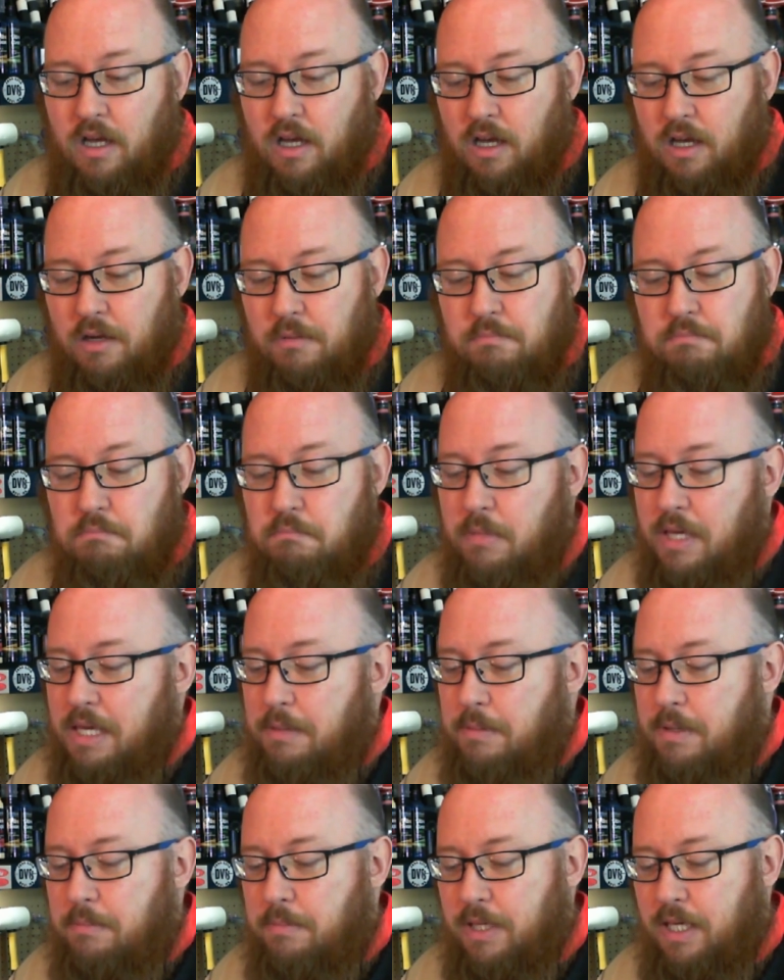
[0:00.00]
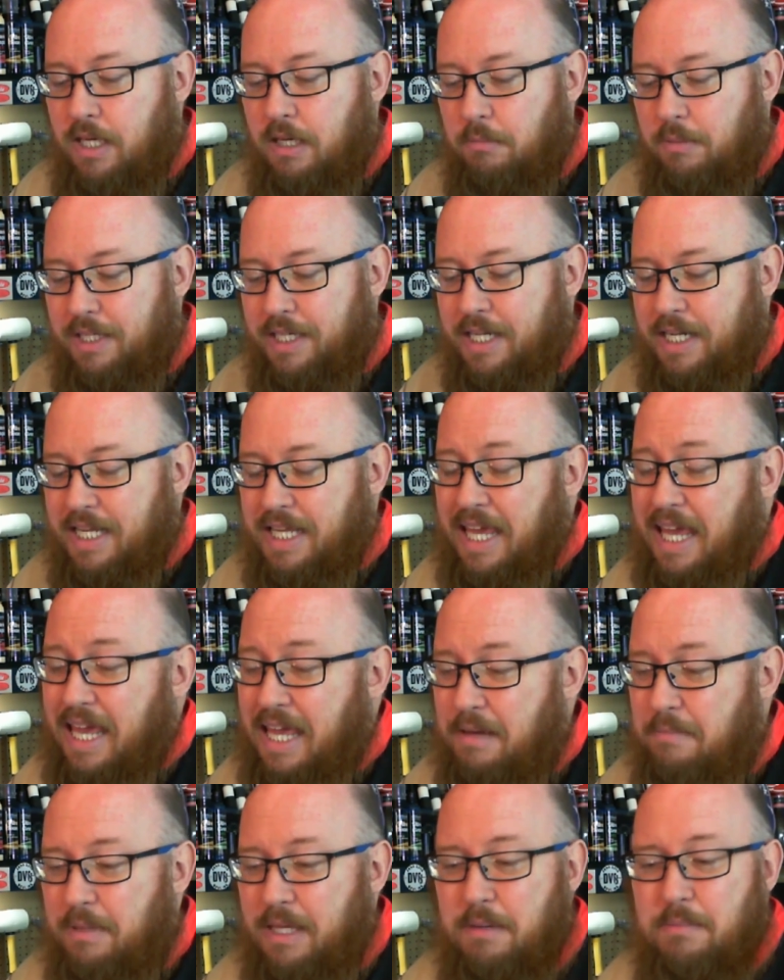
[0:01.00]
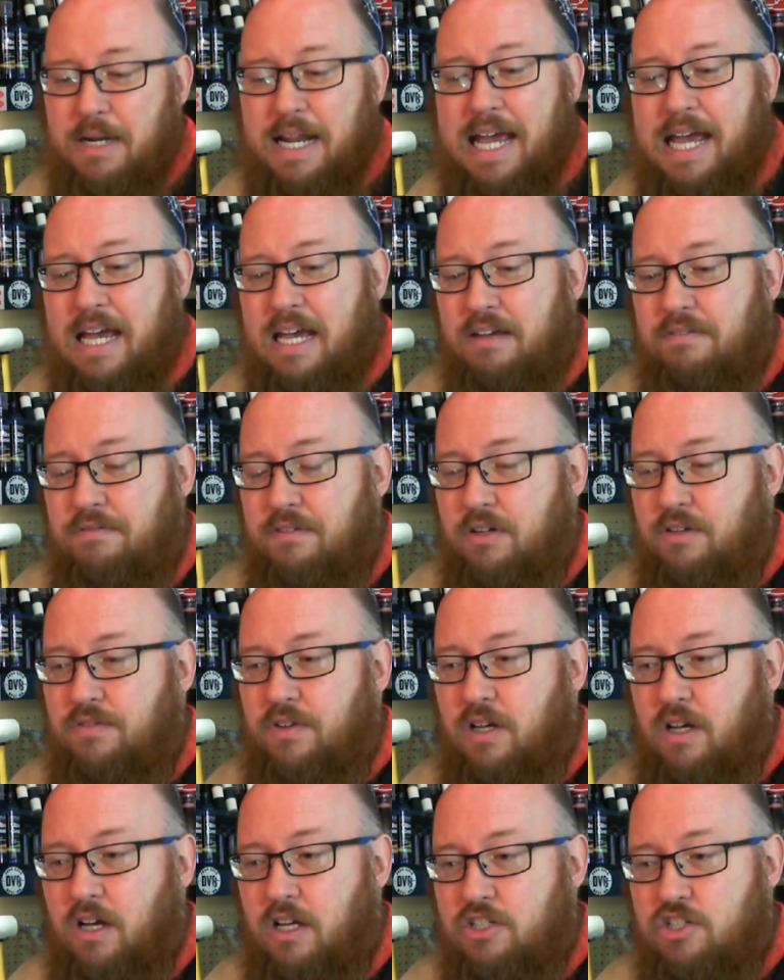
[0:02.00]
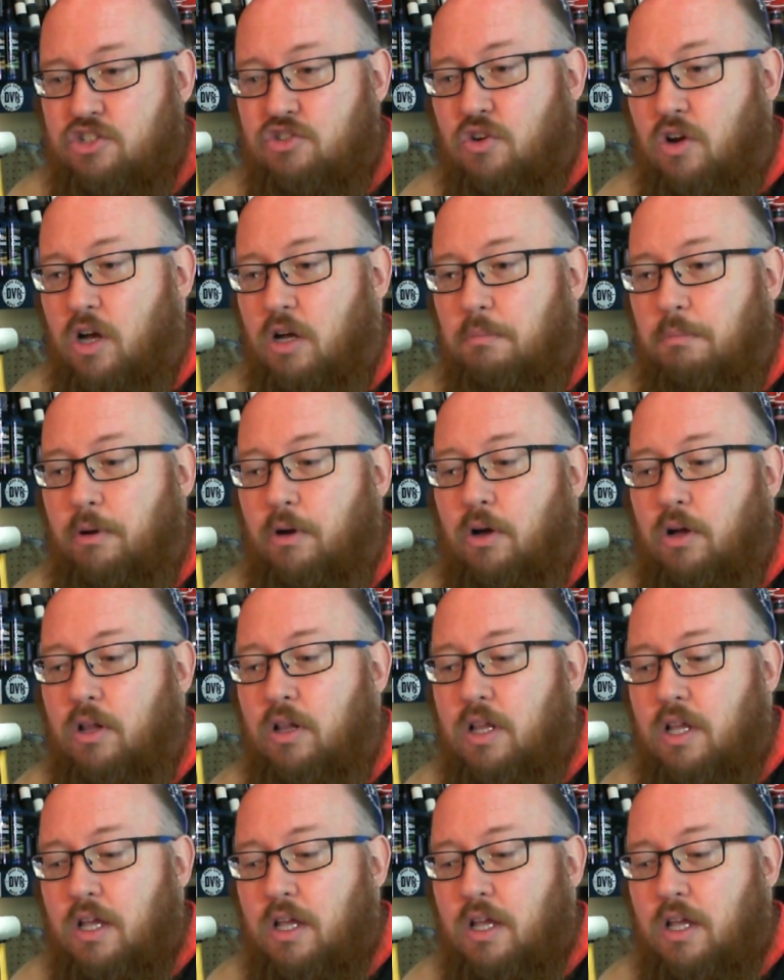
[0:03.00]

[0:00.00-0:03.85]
maybe being able to get a game and a half out of a strong ball,